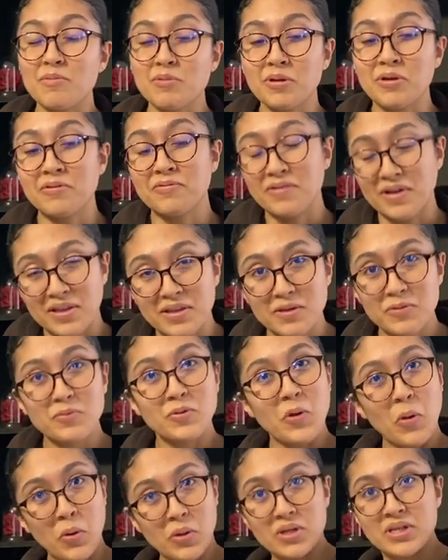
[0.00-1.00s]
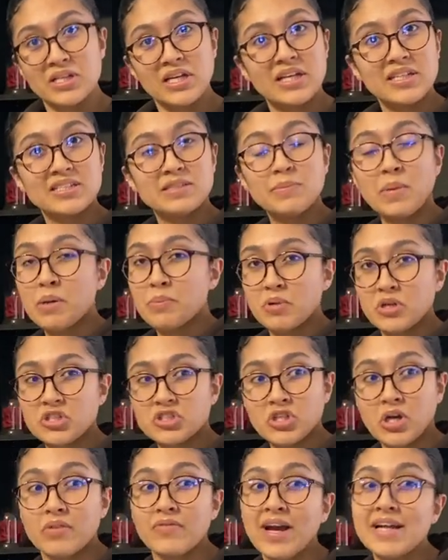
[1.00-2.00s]
am gonna finally reorganize my
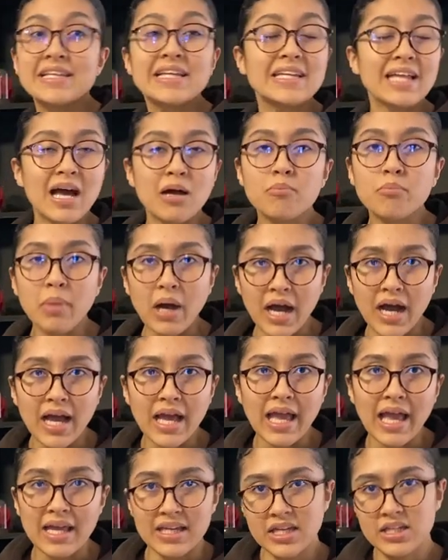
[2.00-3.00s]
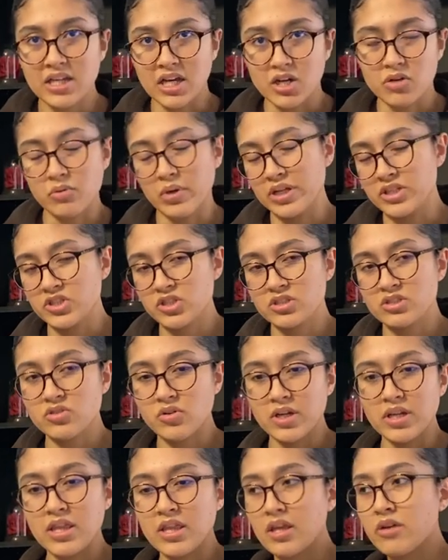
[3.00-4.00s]
bookshelf. I did not buy any decorations or
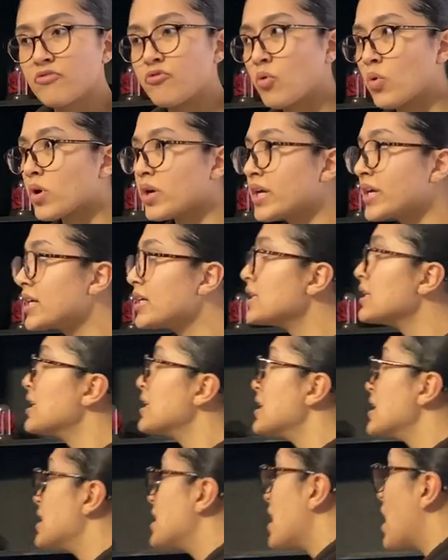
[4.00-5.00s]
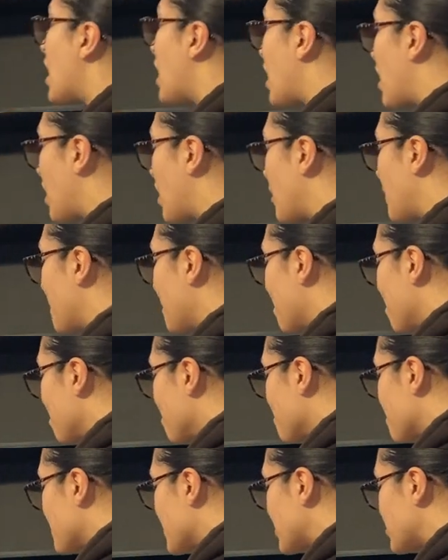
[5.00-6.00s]
anything for it. Um,
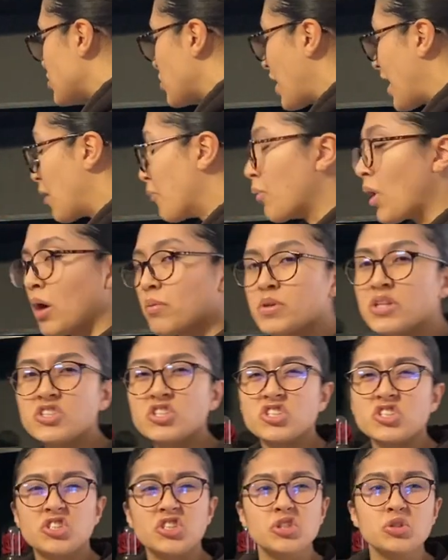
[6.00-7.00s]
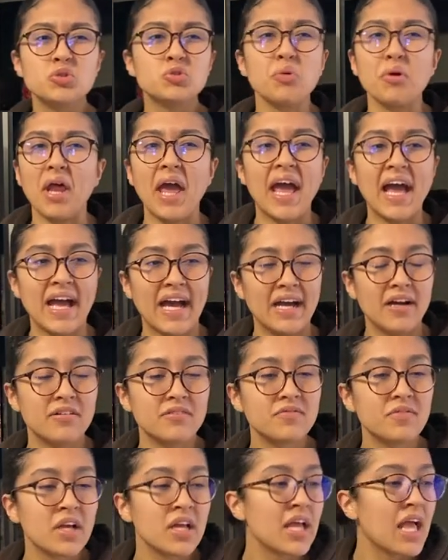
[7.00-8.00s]
so I'll probably just use what I
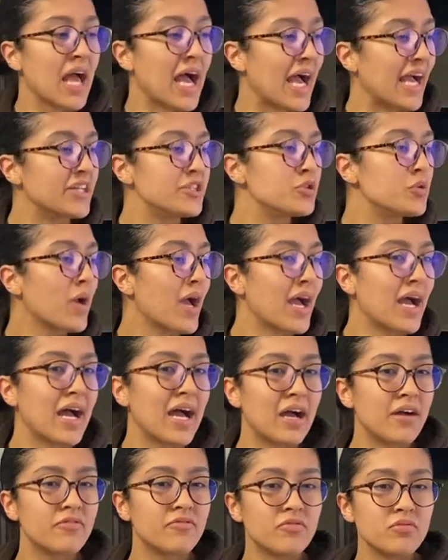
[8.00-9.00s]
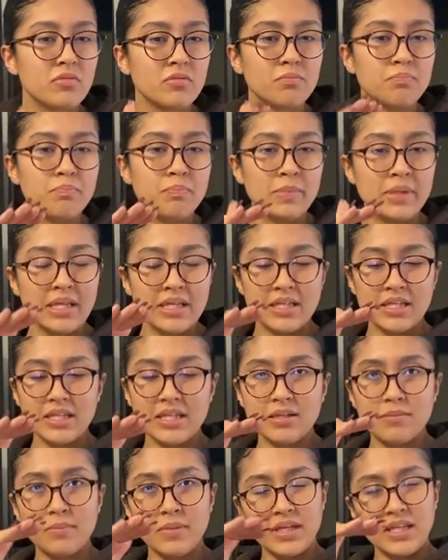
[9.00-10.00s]
have. I do have
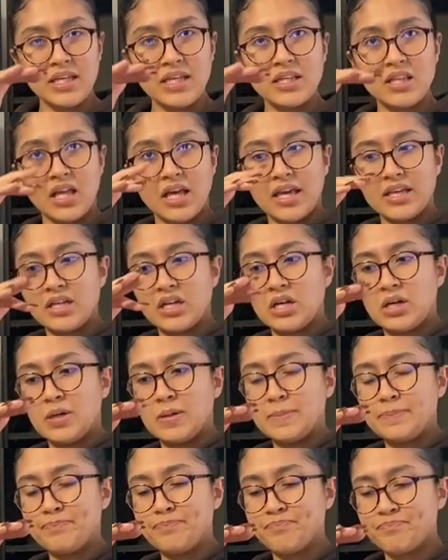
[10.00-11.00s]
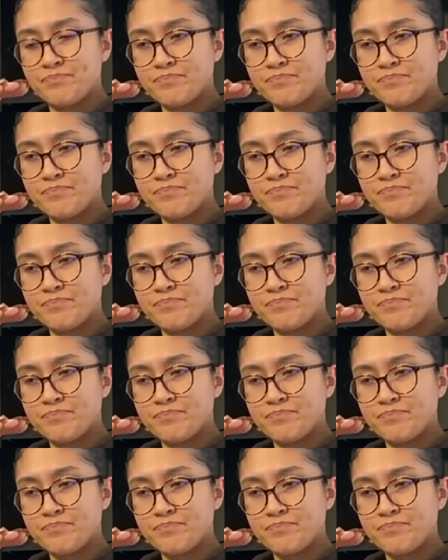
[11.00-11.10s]
many, many like, um,